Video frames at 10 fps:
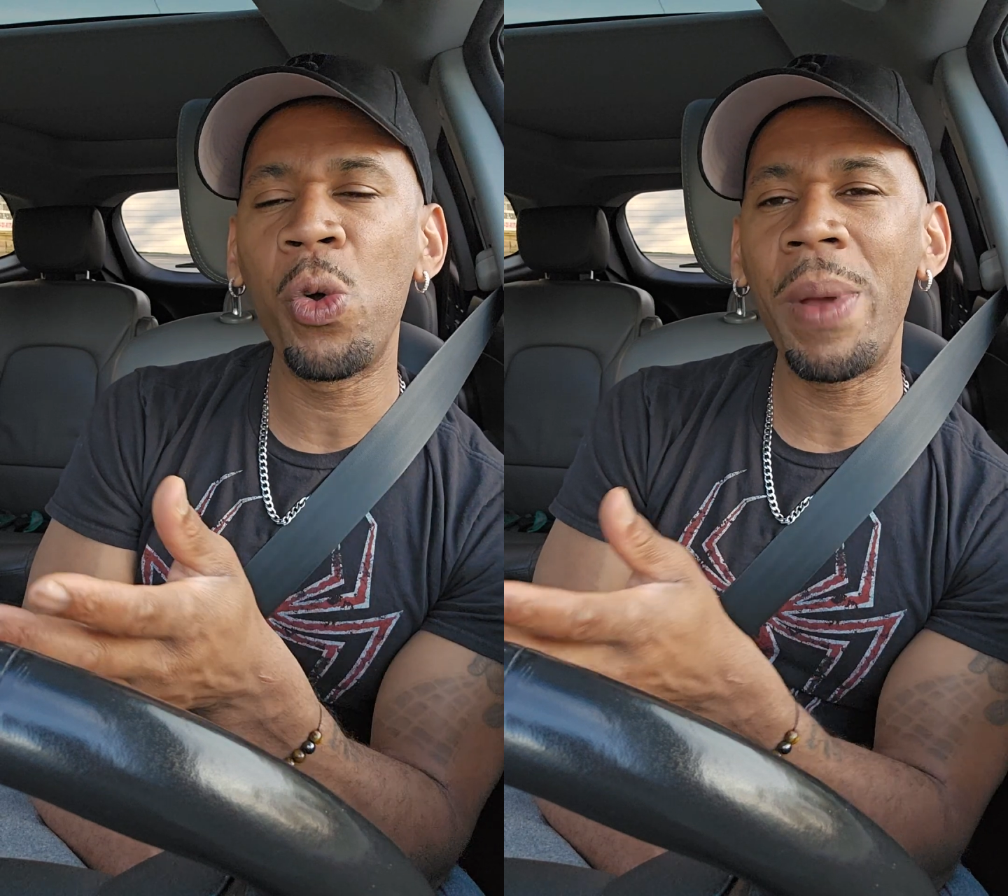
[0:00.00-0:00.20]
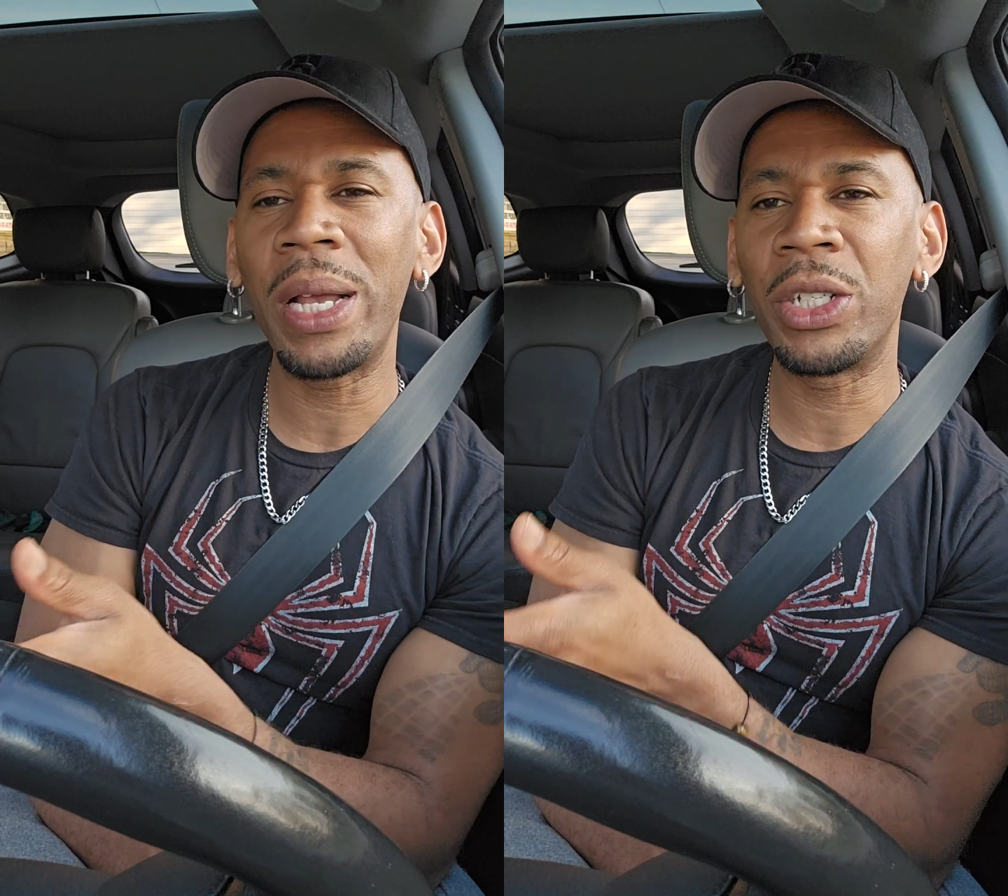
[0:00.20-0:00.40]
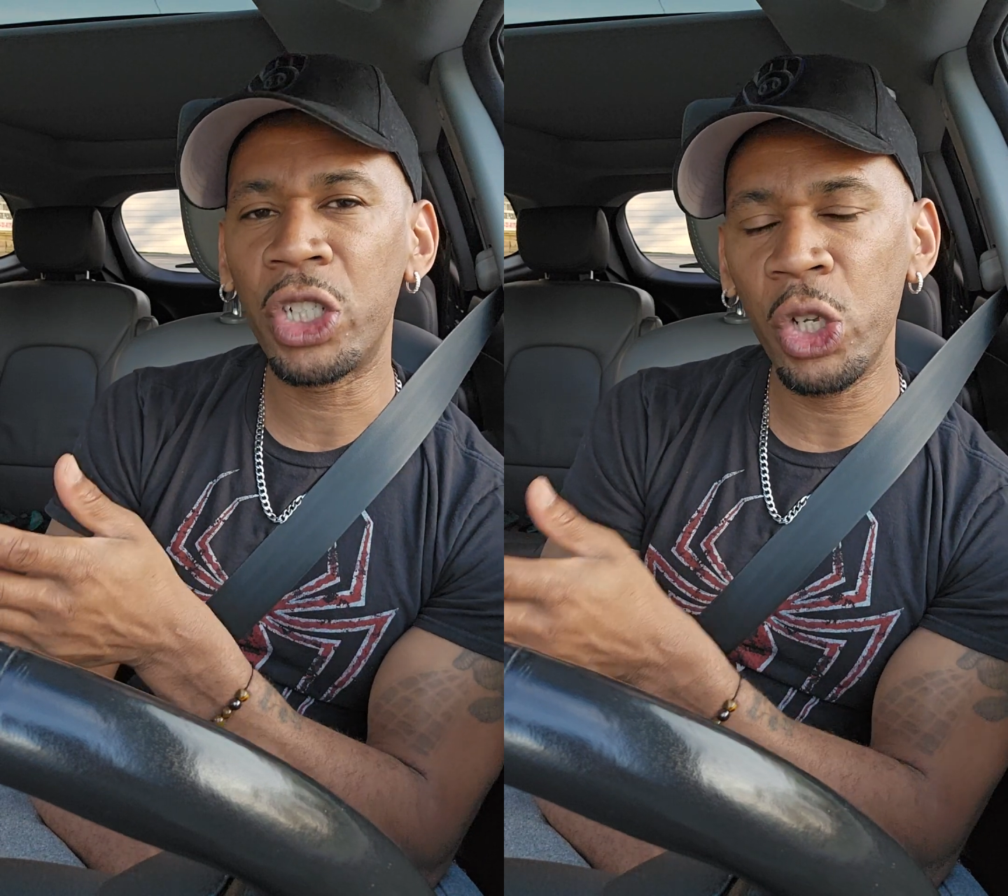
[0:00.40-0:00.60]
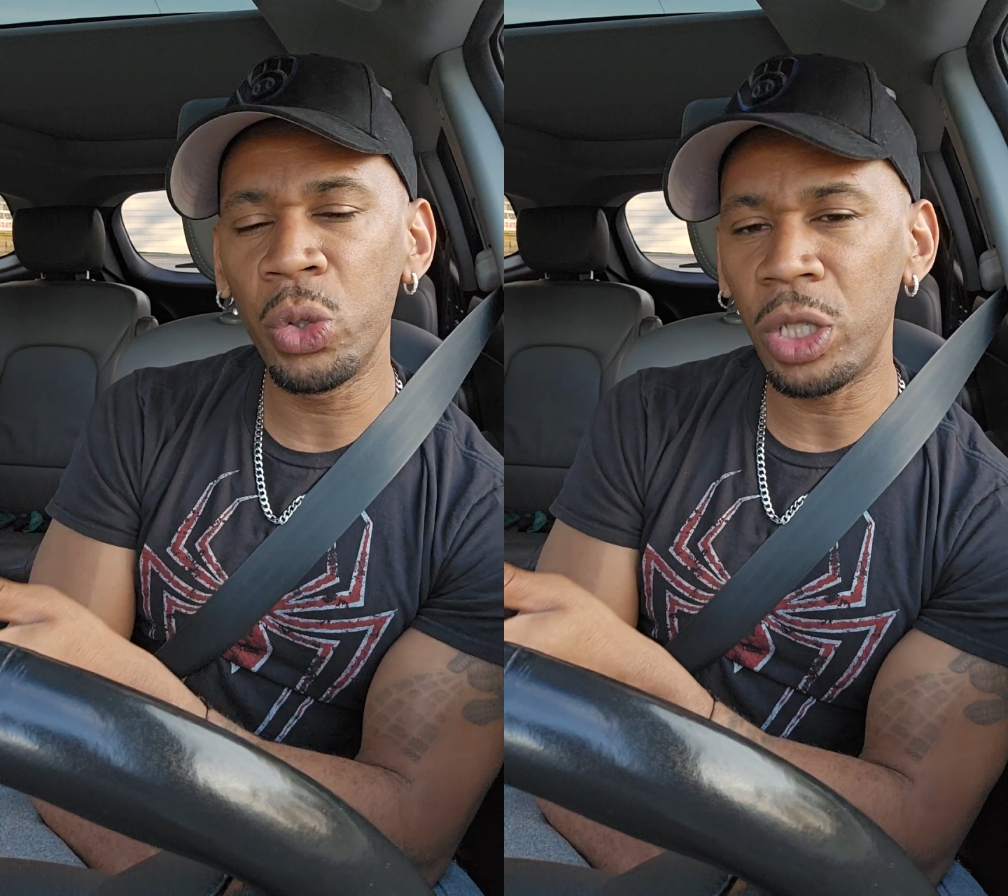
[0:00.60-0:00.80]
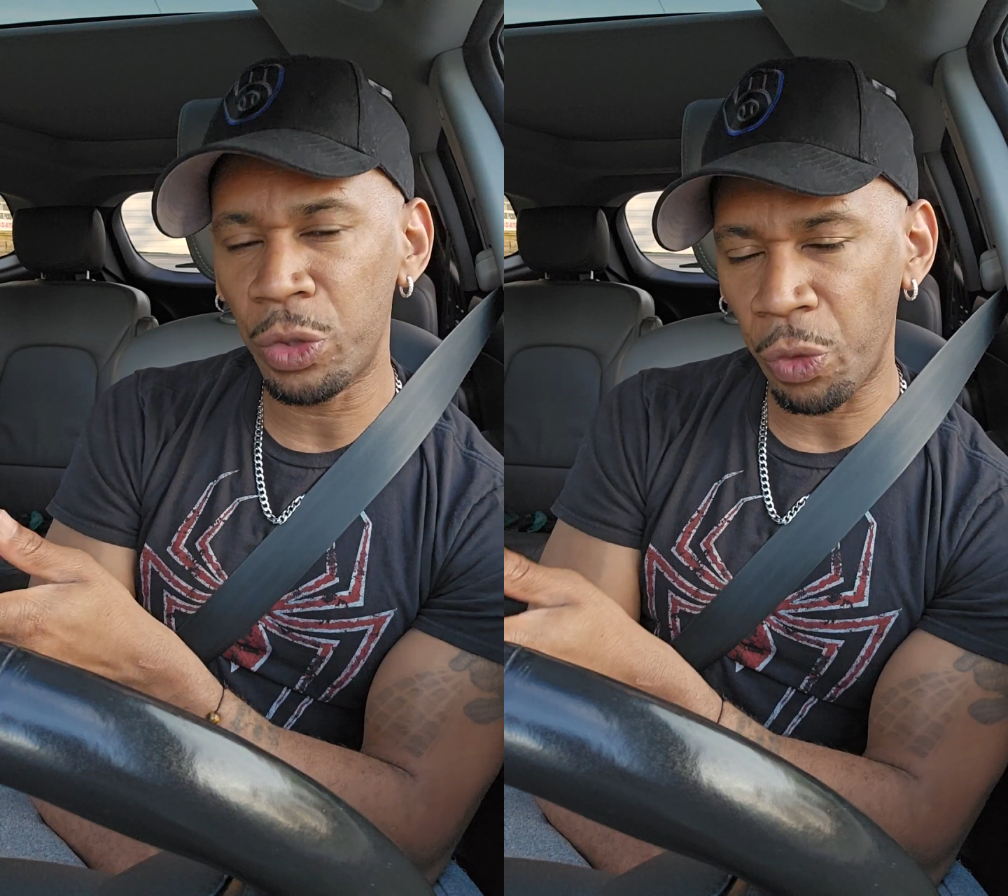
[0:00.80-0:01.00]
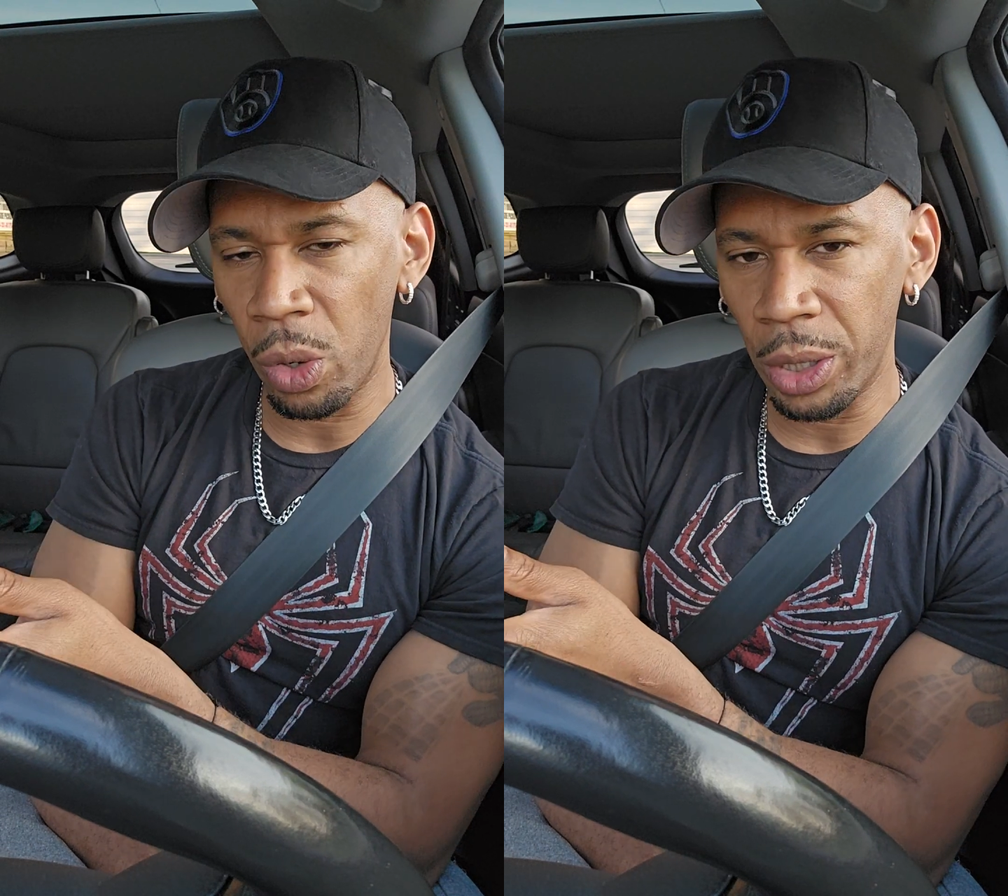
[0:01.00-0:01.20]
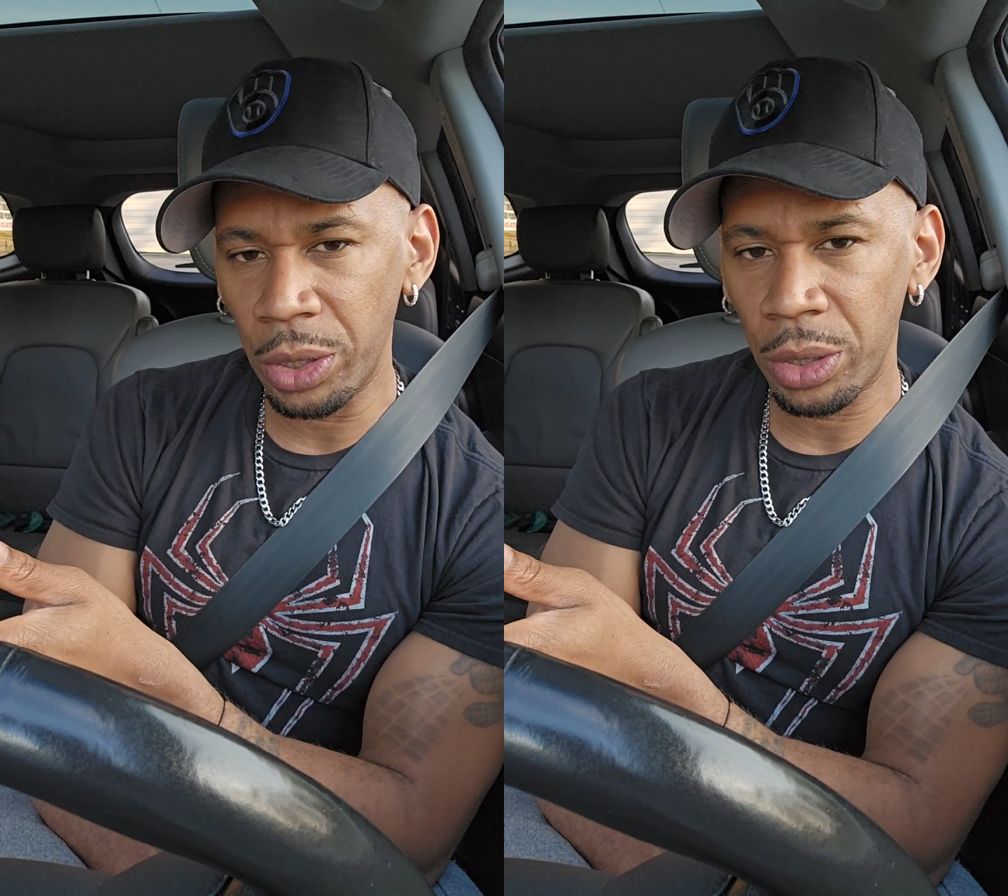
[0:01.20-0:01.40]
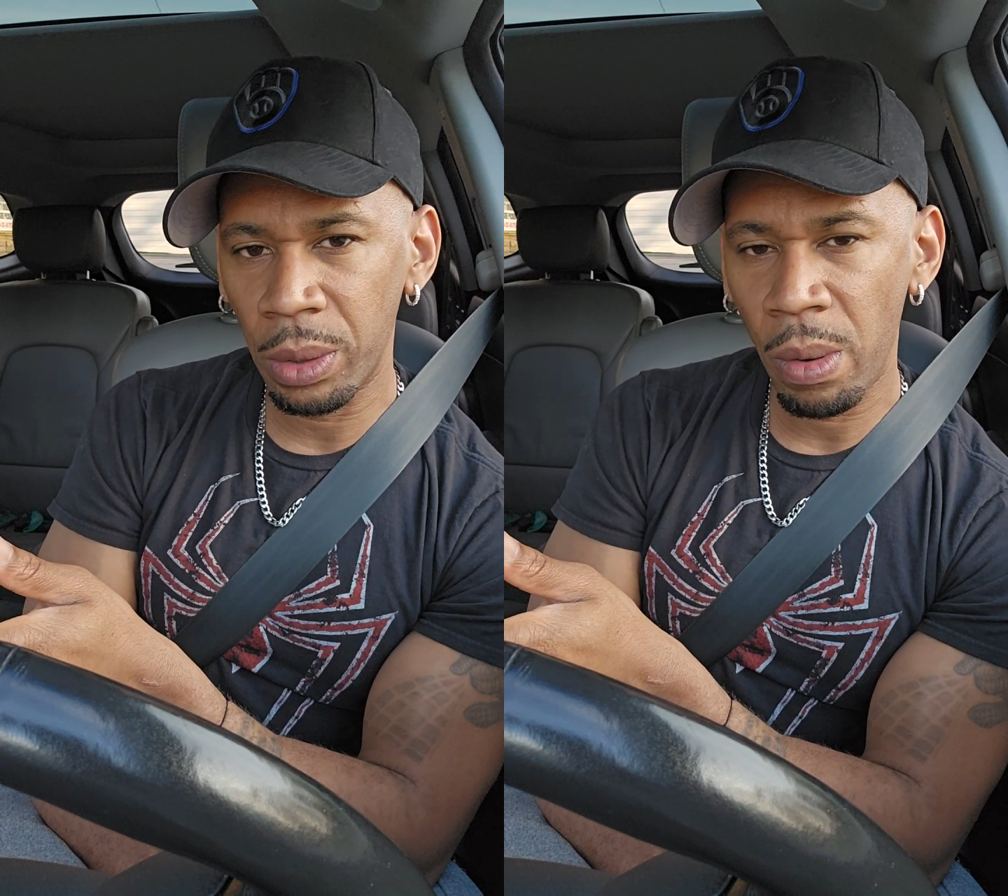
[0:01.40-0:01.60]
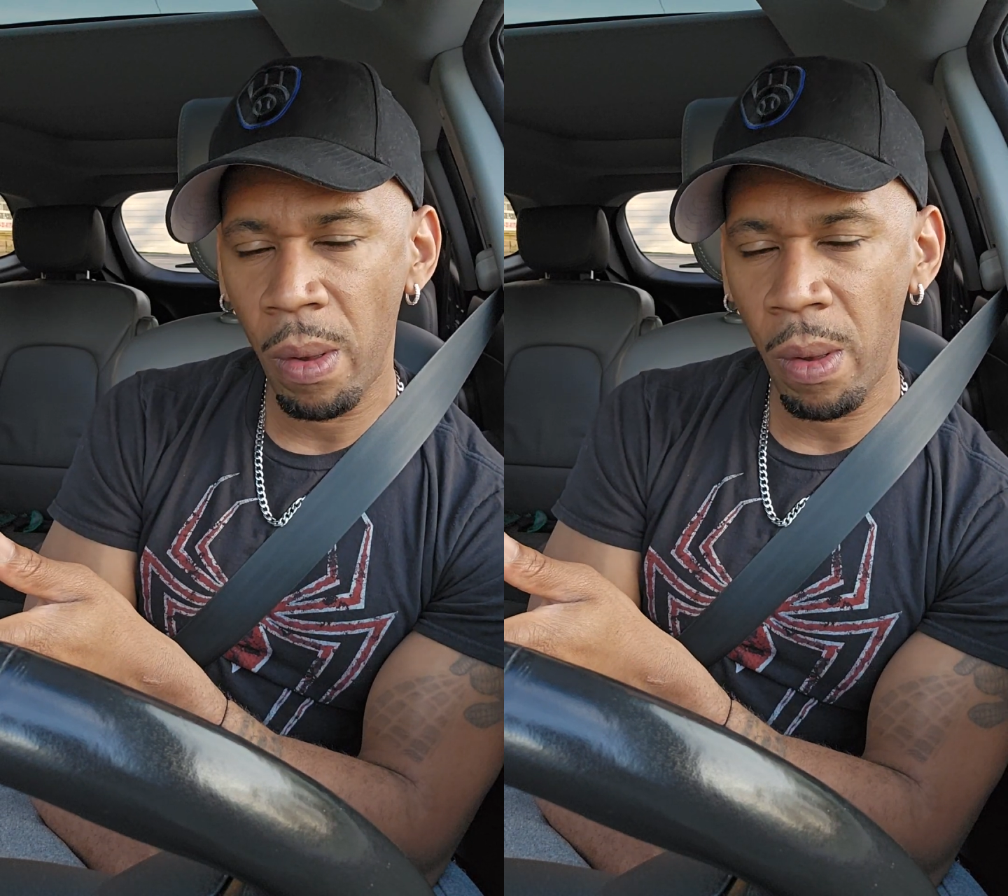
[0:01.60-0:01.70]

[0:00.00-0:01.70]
who make excuses for us,